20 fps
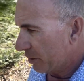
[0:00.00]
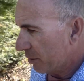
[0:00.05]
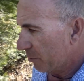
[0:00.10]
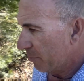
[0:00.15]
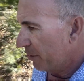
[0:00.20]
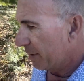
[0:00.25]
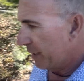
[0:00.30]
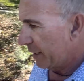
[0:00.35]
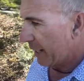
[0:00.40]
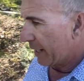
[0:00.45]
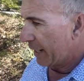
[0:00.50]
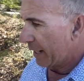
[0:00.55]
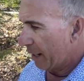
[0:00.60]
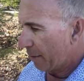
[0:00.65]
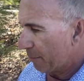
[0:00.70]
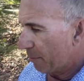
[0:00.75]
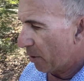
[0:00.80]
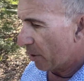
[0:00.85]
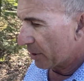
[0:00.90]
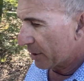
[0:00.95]
be a
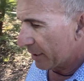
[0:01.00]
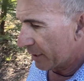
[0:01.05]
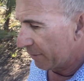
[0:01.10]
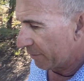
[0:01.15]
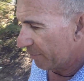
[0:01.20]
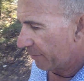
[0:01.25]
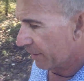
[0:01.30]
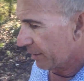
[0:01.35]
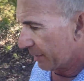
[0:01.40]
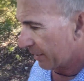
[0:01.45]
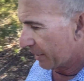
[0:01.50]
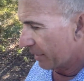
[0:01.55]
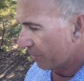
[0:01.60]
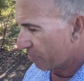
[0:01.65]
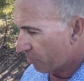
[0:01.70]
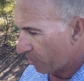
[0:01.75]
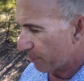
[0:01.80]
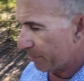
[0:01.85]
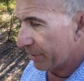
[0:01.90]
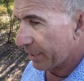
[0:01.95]
positive
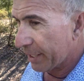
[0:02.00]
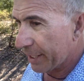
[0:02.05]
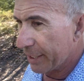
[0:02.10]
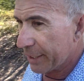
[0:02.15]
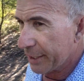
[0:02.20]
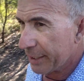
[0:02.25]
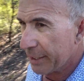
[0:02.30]
contributor